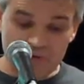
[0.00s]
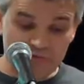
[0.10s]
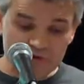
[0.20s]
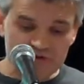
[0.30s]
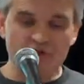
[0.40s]
But
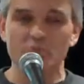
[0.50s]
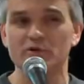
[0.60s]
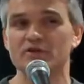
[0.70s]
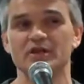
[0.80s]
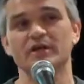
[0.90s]
if we
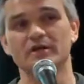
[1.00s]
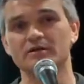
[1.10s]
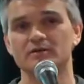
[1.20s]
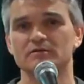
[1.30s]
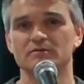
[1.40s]
stop and
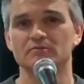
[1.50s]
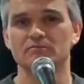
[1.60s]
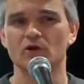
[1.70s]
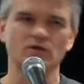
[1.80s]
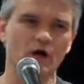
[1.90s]
think,
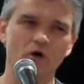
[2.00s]
not,